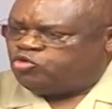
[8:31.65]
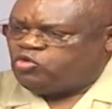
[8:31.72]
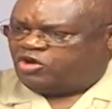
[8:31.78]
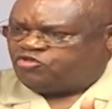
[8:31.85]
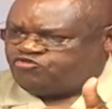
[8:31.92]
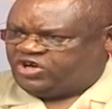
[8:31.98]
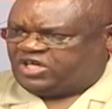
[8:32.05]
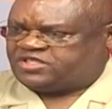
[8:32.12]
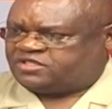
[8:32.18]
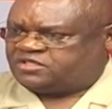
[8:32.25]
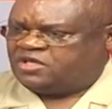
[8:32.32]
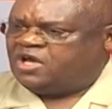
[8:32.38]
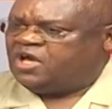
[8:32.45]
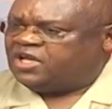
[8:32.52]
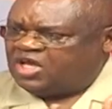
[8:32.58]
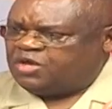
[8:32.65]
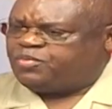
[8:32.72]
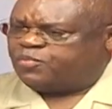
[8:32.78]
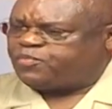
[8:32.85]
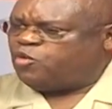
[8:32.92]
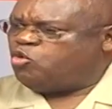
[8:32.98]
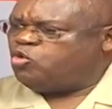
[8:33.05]
you address, the
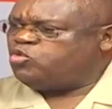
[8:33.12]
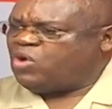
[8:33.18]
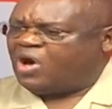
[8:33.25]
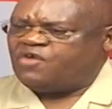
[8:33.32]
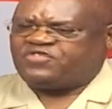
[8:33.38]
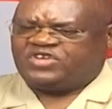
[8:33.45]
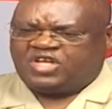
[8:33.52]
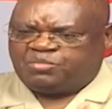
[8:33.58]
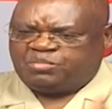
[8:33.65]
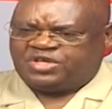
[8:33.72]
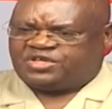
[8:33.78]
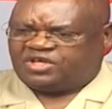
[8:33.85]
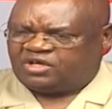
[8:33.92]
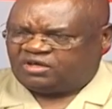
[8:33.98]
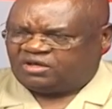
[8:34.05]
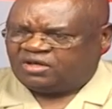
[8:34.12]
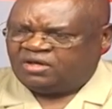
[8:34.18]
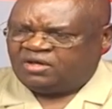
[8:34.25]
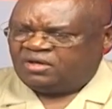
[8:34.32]
people who you have in a meeting.